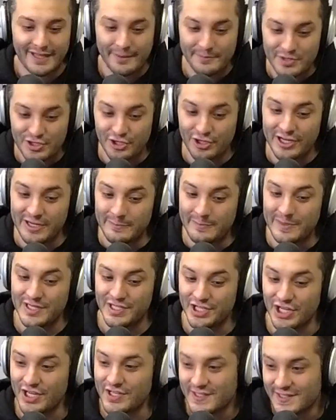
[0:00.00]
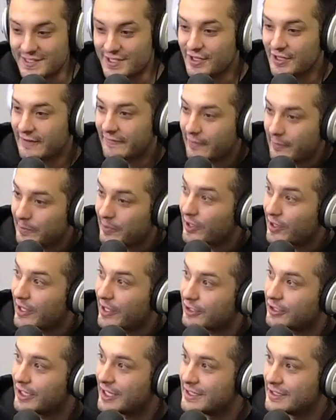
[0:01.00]
I'm sure he'd be just as good of a
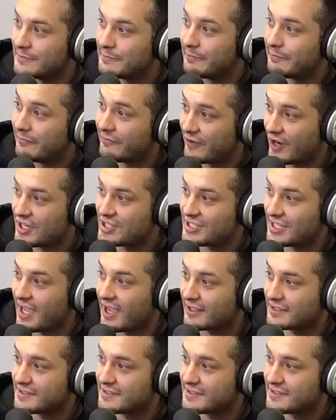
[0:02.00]
player in fresh socks.